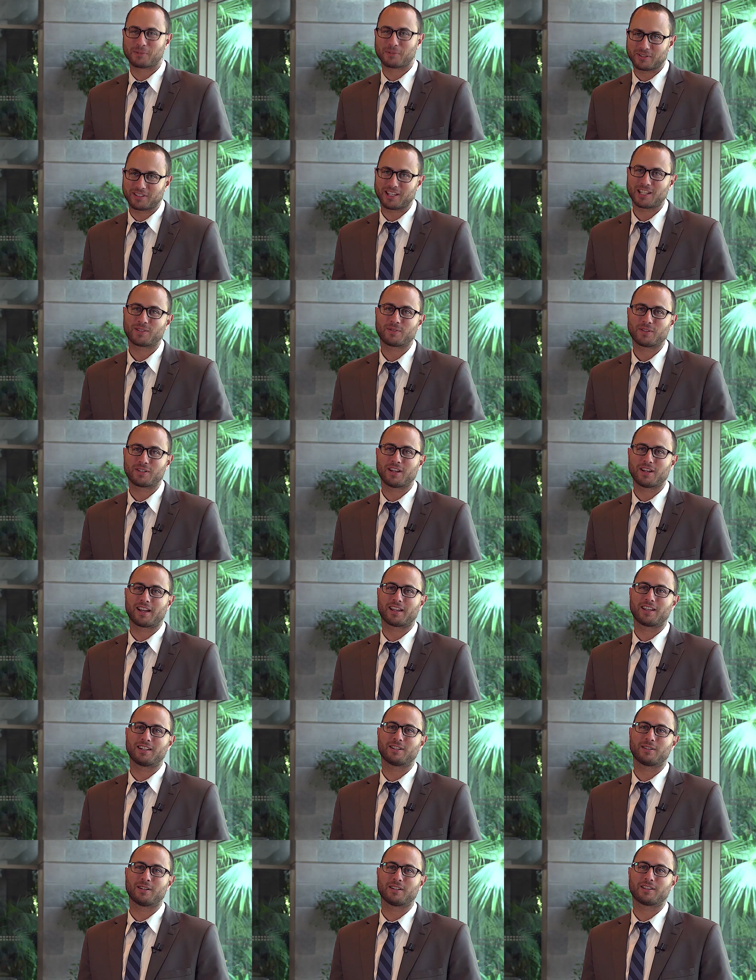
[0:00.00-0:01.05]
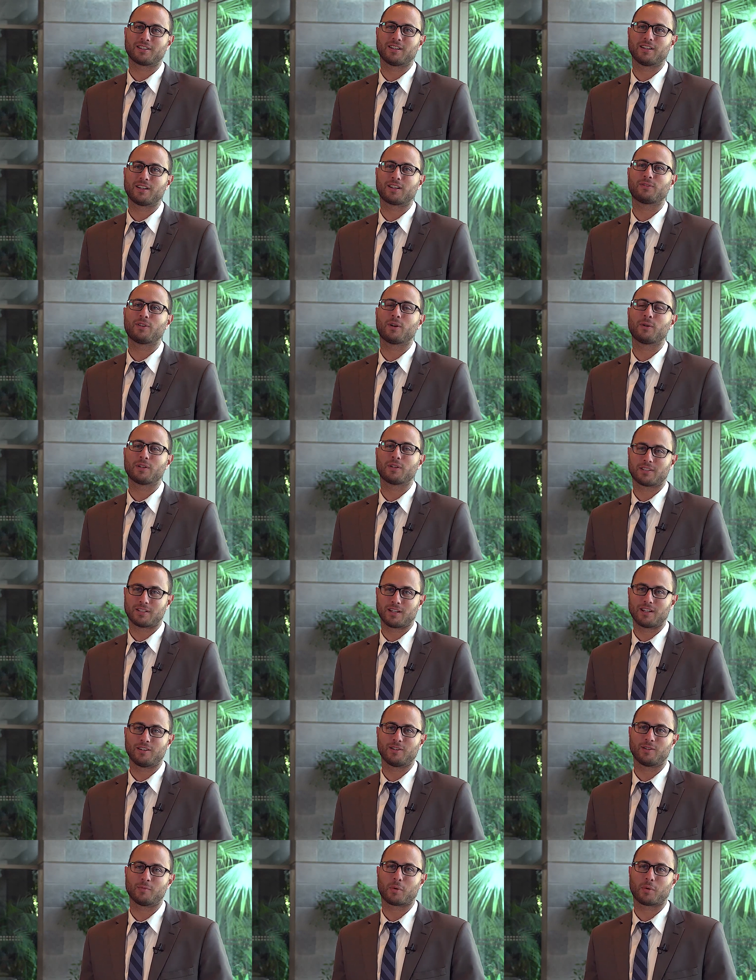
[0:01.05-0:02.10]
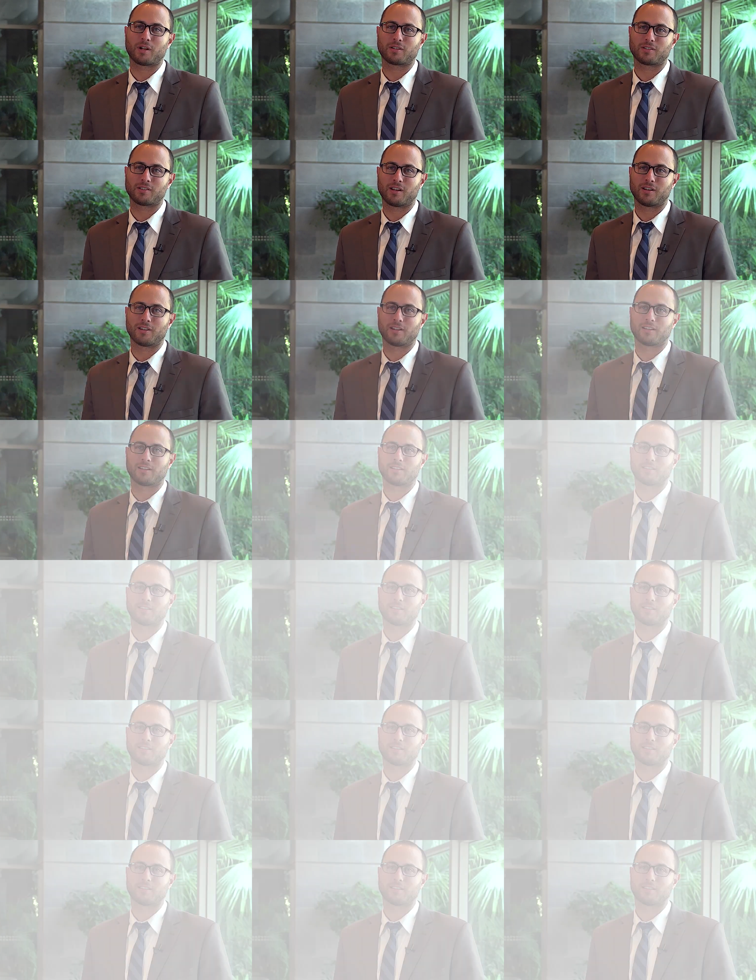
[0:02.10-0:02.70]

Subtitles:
Well, thanks for talking to us. I'll look forward to seeing you in Barcelona.